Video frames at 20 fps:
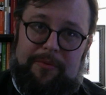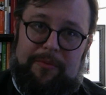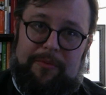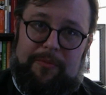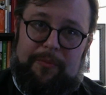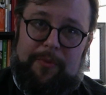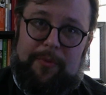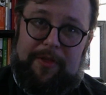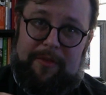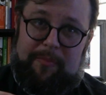
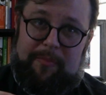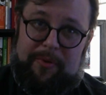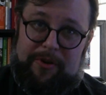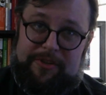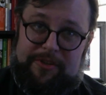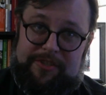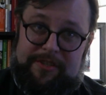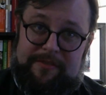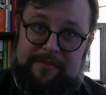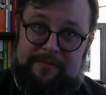with a
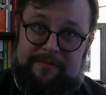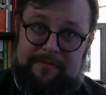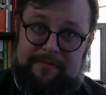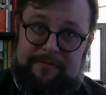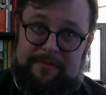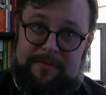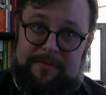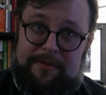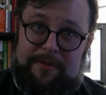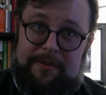person,
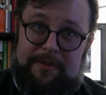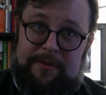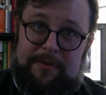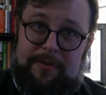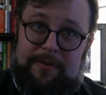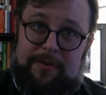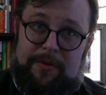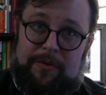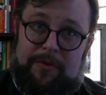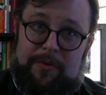
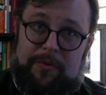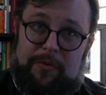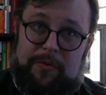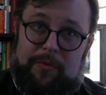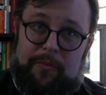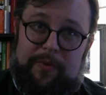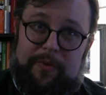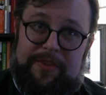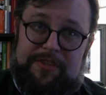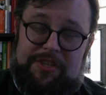
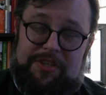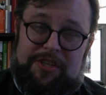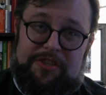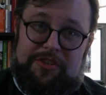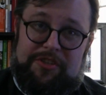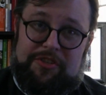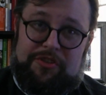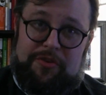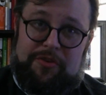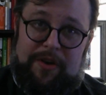with
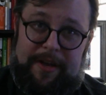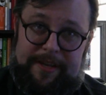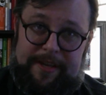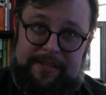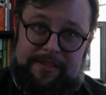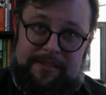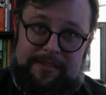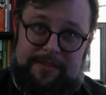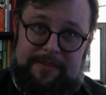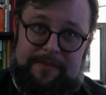Jesus
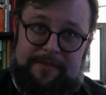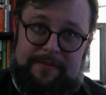Christ.